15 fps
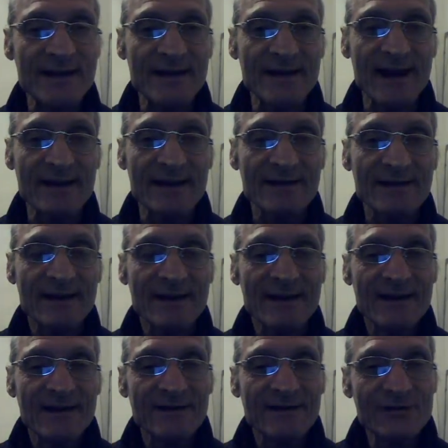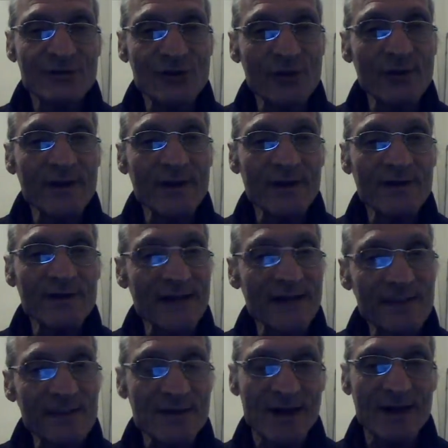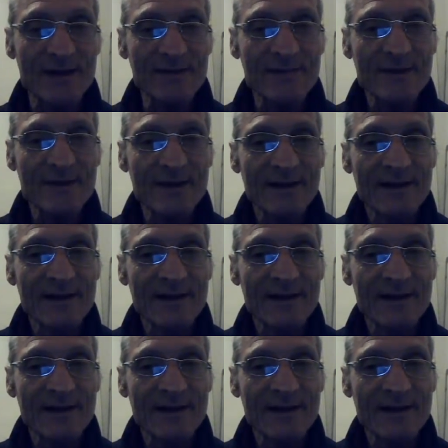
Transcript: and not during the same time,